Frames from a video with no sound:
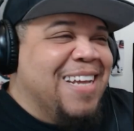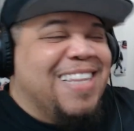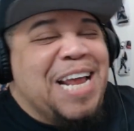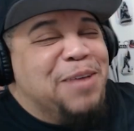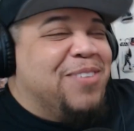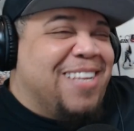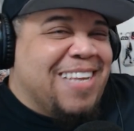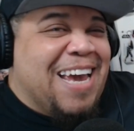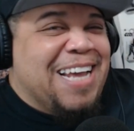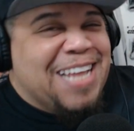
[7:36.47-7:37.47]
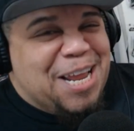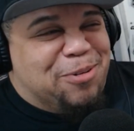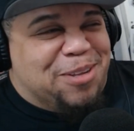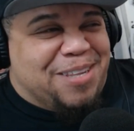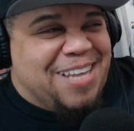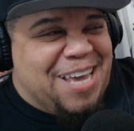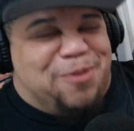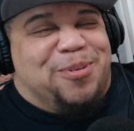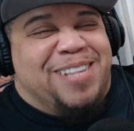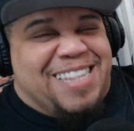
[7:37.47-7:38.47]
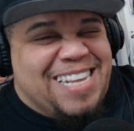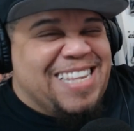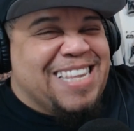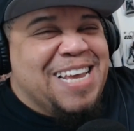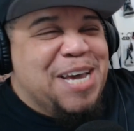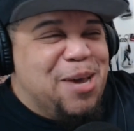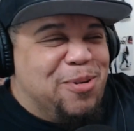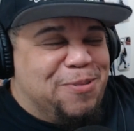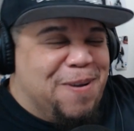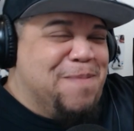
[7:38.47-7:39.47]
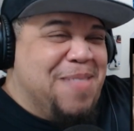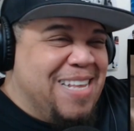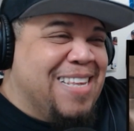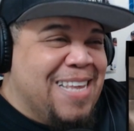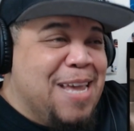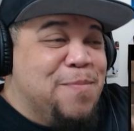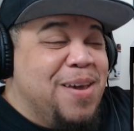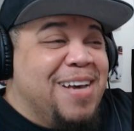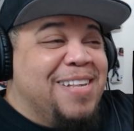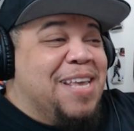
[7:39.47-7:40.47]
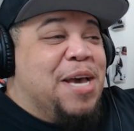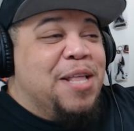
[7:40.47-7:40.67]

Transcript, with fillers: They didn't even say that it was from this scene, because